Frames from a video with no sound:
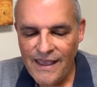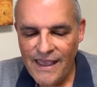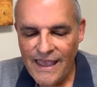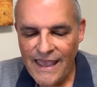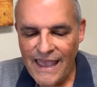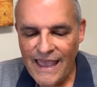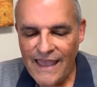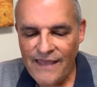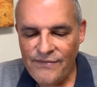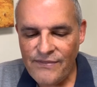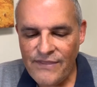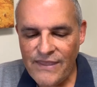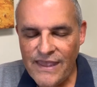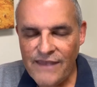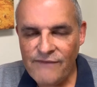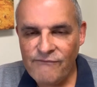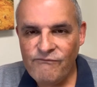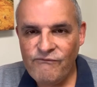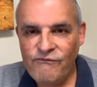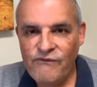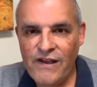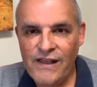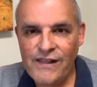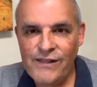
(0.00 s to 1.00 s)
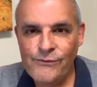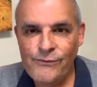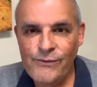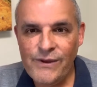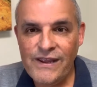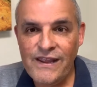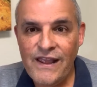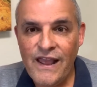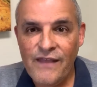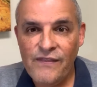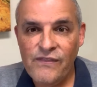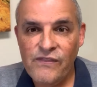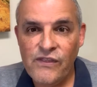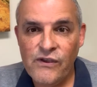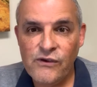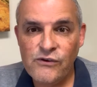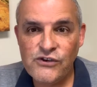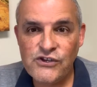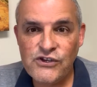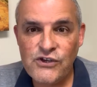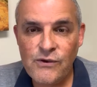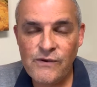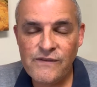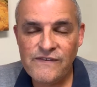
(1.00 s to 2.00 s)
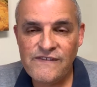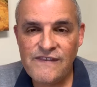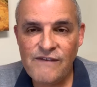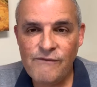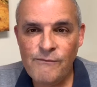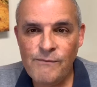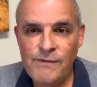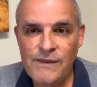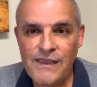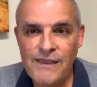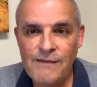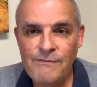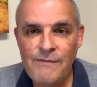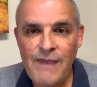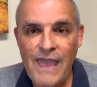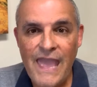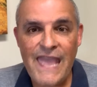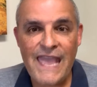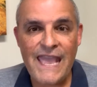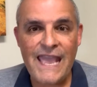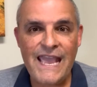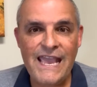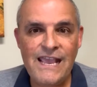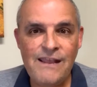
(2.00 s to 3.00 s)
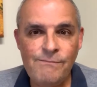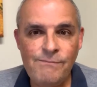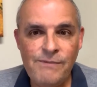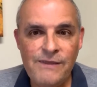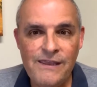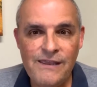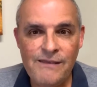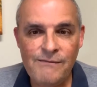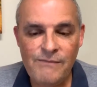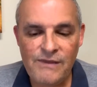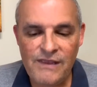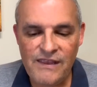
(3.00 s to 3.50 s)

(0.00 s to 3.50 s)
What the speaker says: And then following their show at 7 p.m., 8 p.m.